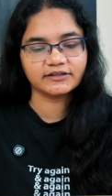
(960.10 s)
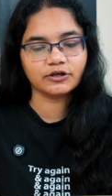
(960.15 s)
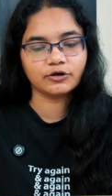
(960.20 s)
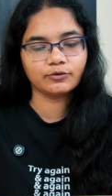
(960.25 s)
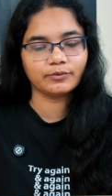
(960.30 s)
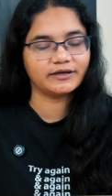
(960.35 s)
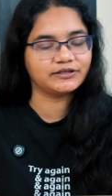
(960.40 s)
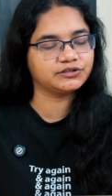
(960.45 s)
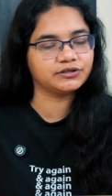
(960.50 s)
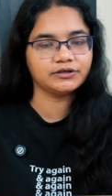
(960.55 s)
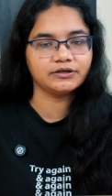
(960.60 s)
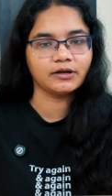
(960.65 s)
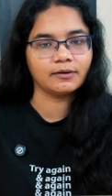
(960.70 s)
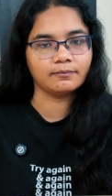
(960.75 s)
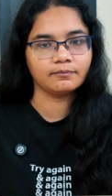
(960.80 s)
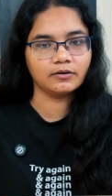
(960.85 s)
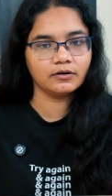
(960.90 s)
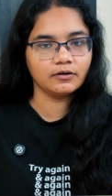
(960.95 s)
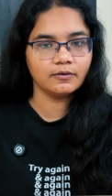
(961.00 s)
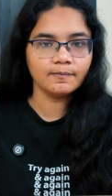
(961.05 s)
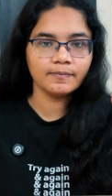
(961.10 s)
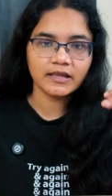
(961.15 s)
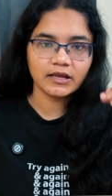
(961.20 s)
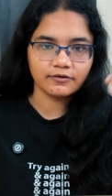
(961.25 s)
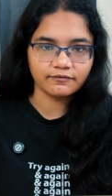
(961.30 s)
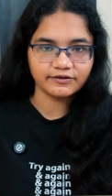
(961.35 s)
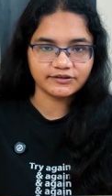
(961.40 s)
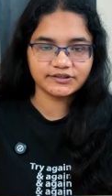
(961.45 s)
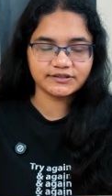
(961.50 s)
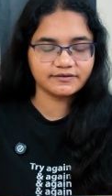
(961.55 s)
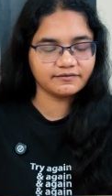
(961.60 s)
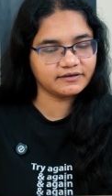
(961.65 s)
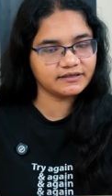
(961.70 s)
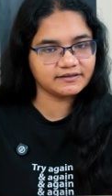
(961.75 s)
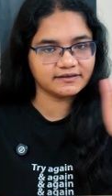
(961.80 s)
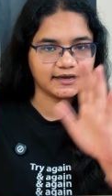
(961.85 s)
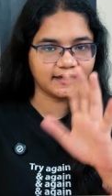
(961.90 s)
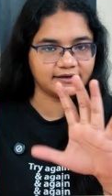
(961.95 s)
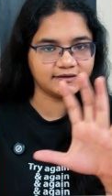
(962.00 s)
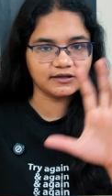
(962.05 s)
the question number which is
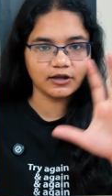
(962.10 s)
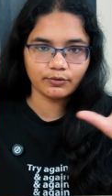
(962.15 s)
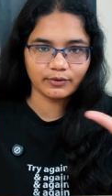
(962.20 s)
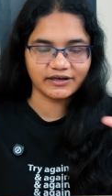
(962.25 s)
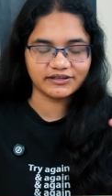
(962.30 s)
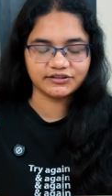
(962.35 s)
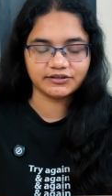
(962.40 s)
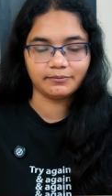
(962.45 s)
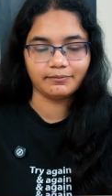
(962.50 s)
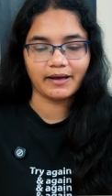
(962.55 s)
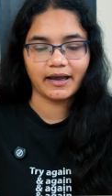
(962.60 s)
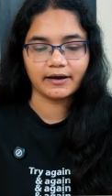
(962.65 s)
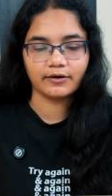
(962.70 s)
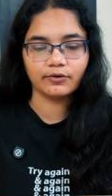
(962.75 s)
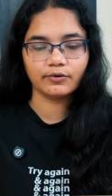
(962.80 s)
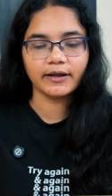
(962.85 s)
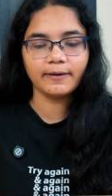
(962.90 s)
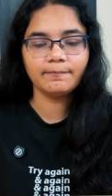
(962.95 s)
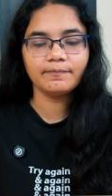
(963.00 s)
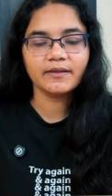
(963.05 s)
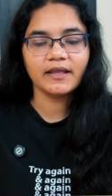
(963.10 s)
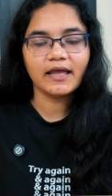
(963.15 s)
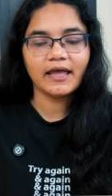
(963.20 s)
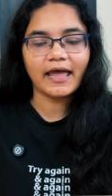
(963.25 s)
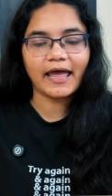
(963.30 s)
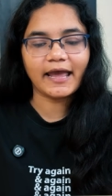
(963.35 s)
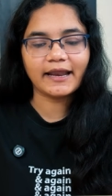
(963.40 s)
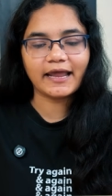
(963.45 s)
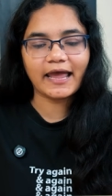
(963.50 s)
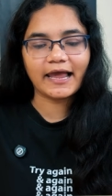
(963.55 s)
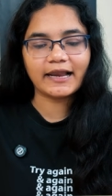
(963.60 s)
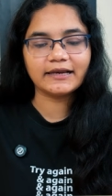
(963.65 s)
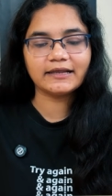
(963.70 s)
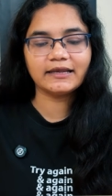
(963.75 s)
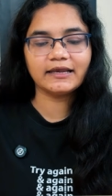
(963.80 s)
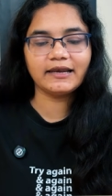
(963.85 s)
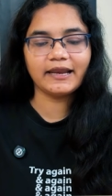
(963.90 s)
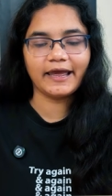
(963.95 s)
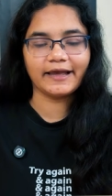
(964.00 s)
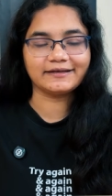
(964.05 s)
there in the question bank. Okay, an
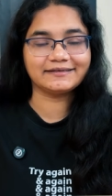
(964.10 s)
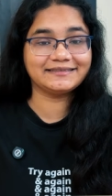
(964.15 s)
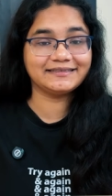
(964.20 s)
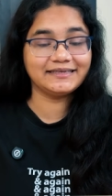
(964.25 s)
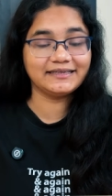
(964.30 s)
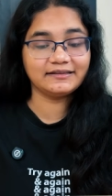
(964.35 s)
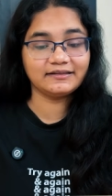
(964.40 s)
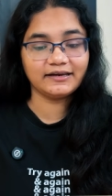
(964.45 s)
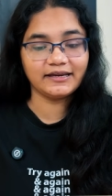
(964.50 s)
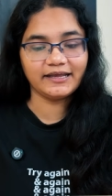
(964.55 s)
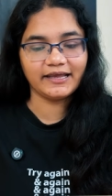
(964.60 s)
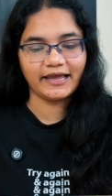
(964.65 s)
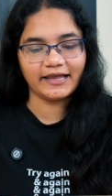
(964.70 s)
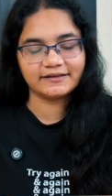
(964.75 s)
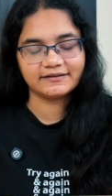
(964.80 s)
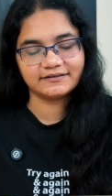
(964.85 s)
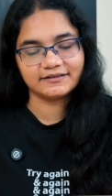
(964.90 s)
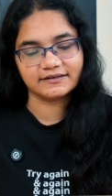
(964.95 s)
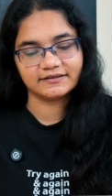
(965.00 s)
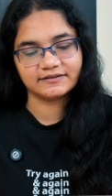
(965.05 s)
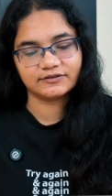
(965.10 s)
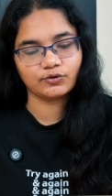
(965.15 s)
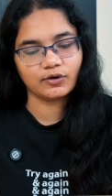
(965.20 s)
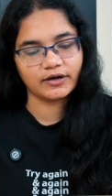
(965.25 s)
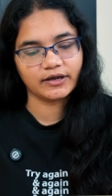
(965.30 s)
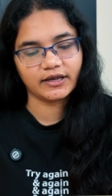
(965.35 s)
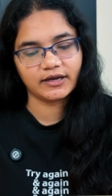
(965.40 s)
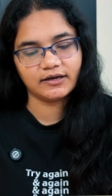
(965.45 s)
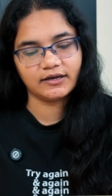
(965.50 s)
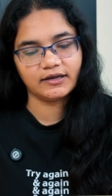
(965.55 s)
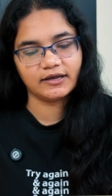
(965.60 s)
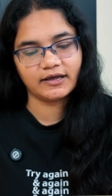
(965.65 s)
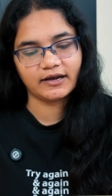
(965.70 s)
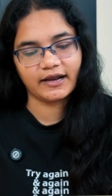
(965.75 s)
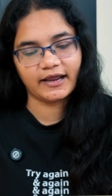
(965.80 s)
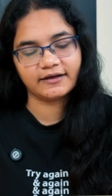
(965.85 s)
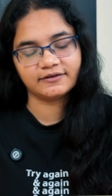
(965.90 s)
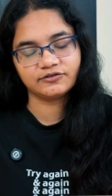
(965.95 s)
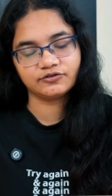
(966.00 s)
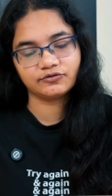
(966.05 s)
alkene XC3H6. So again here
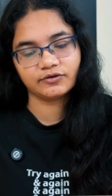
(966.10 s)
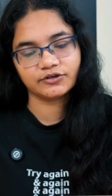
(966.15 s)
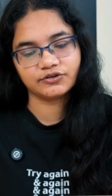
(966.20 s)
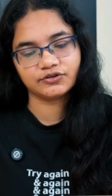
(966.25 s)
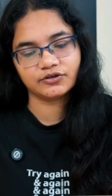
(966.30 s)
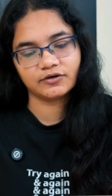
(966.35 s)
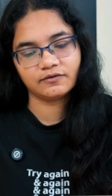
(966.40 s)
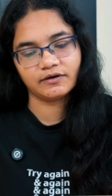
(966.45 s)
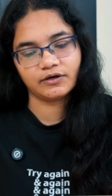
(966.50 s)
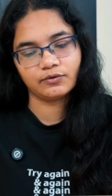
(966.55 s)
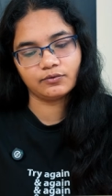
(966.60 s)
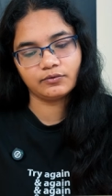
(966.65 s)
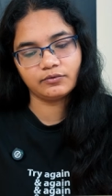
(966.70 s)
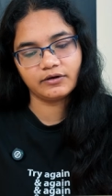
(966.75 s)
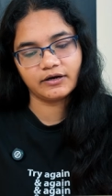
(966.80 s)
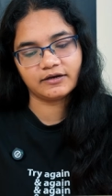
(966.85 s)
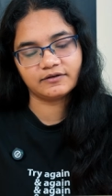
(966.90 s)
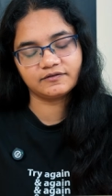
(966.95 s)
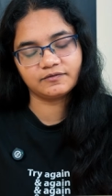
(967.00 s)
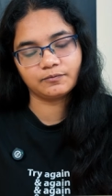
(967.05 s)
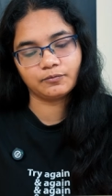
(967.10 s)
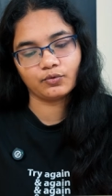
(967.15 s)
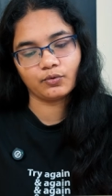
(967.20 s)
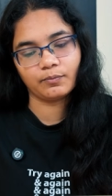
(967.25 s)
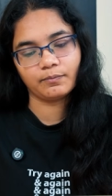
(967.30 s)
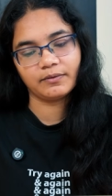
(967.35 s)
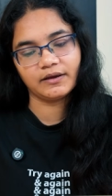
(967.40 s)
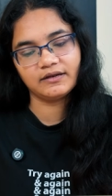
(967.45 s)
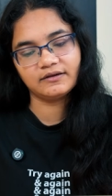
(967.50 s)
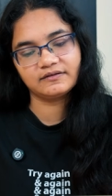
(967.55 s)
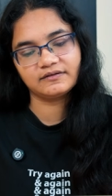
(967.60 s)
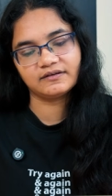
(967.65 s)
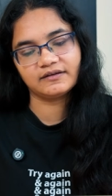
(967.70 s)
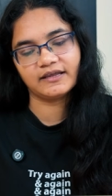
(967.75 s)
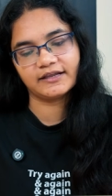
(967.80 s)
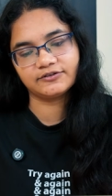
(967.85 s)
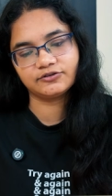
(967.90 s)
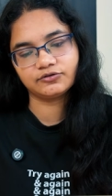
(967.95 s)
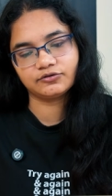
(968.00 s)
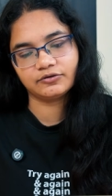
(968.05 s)
X structure we know it is propene,
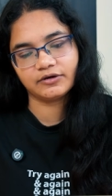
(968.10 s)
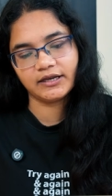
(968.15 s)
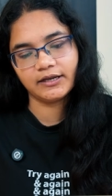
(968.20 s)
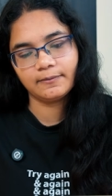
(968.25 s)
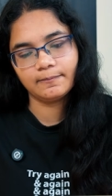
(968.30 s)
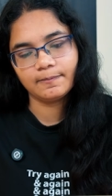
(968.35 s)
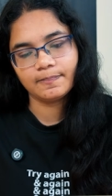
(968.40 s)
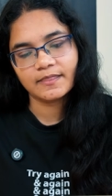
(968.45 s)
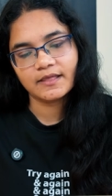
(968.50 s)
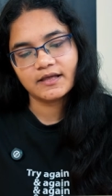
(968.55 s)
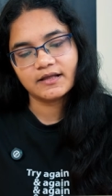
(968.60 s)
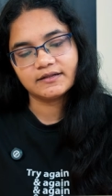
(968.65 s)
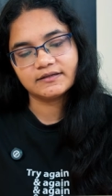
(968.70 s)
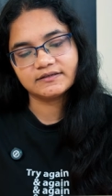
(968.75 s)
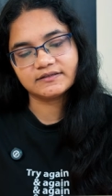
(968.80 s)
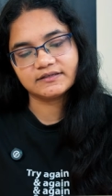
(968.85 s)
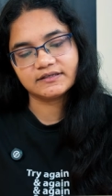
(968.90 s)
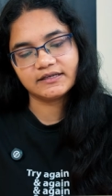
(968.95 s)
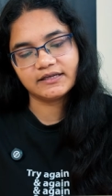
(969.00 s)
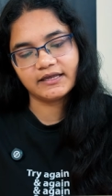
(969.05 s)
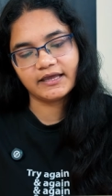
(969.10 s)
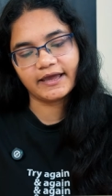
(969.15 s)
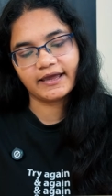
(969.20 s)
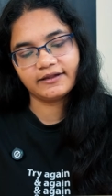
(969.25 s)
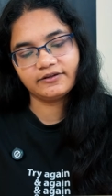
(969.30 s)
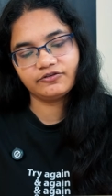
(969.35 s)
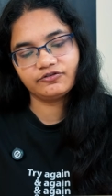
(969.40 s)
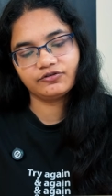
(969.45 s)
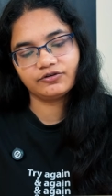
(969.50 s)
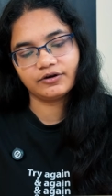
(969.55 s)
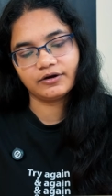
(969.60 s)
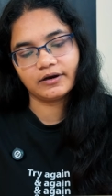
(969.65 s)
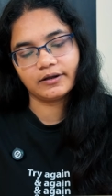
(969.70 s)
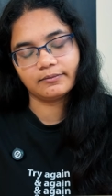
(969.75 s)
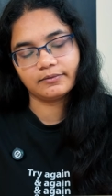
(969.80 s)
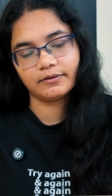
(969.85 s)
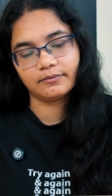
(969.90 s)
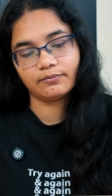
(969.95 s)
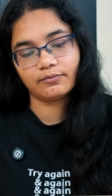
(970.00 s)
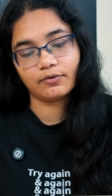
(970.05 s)
CH3, CH
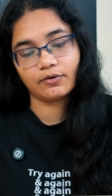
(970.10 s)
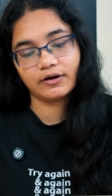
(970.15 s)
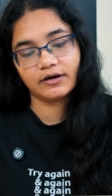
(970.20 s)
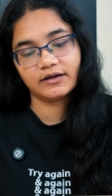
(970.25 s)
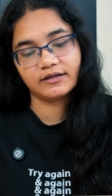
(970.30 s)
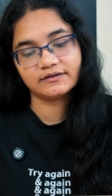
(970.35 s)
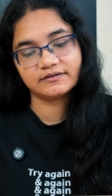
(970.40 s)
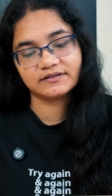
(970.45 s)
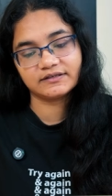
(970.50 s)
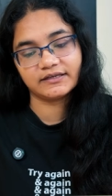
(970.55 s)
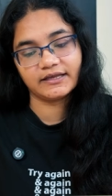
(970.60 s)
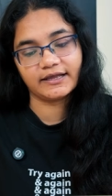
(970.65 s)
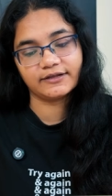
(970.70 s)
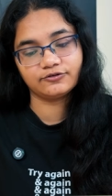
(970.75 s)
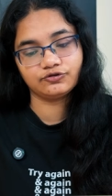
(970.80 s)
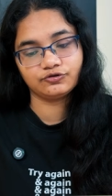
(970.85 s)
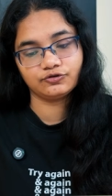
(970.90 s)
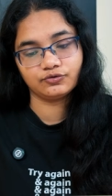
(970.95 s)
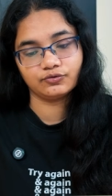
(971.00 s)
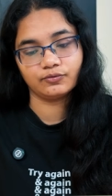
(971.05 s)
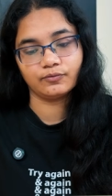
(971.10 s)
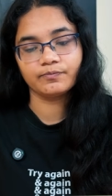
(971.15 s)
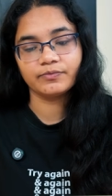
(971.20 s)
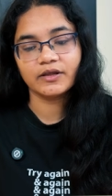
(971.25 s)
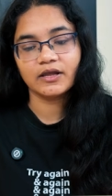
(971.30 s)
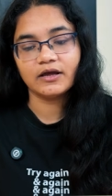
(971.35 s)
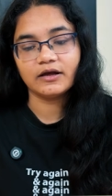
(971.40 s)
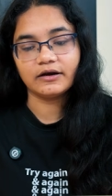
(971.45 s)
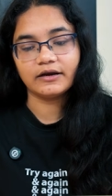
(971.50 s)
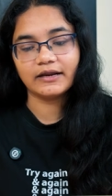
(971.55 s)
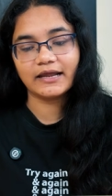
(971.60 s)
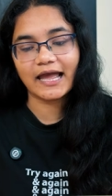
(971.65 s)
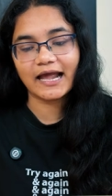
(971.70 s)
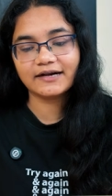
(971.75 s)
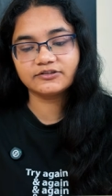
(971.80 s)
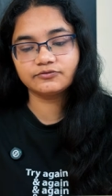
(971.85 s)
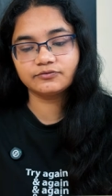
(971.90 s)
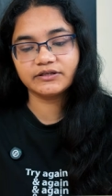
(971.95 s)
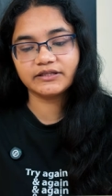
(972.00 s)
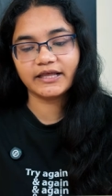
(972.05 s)
double bond CH2,
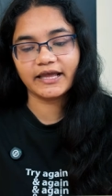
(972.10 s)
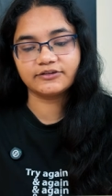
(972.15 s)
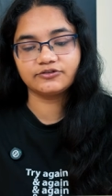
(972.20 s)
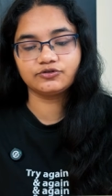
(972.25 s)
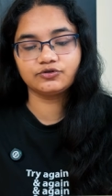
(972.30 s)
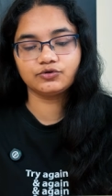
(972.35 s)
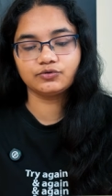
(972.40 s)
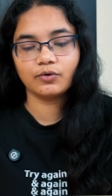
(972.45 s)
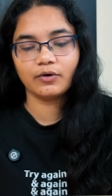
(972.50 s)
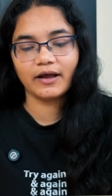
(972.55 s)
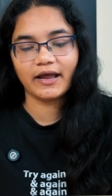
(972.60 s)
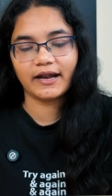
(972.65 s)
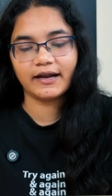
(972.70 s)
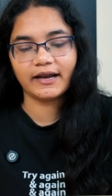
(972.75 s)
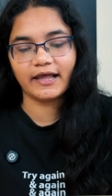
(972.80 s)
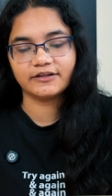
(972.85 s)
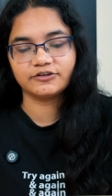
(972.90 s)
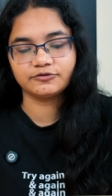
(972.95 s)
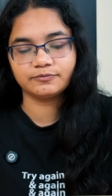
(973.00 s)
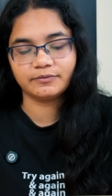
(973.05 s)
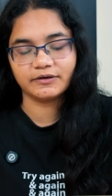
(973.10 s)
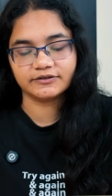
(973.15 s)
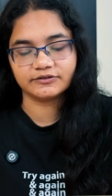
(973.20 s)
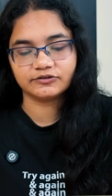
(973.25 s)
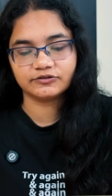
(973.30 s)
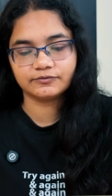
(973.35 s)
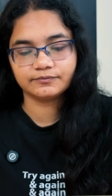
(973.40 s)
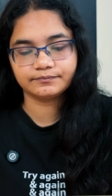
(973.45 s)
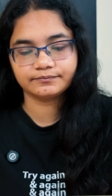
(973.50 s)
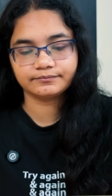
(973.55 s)
reacts with H2O and H plus,